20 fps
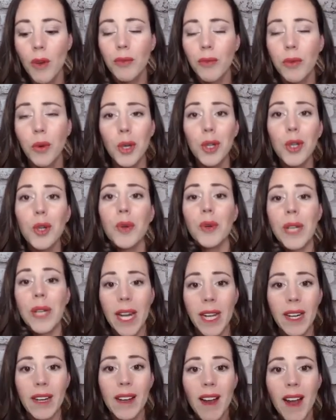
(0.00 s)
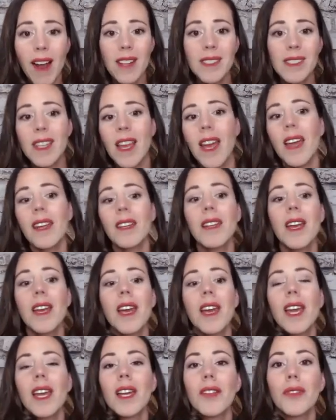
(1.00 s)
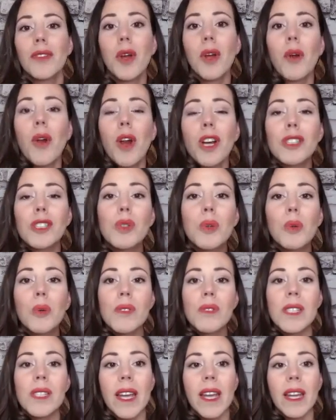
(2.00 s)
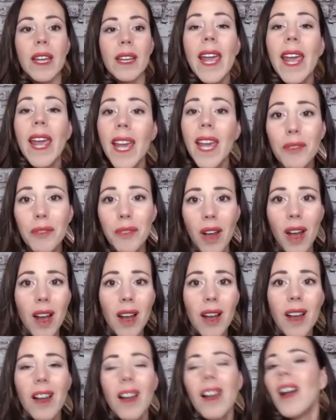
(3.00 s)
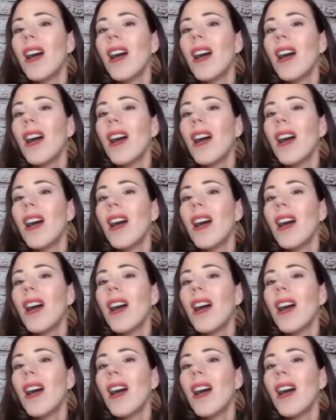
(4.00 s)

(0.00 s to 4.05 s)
For creating content, there are tools like Canva,